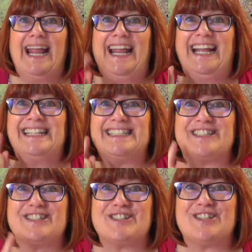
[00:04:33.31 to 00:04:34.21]
It
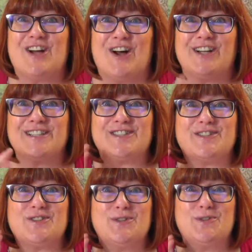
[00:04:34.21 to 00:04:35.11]
starts
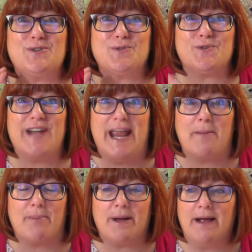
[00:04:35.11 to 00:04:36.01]
to drip.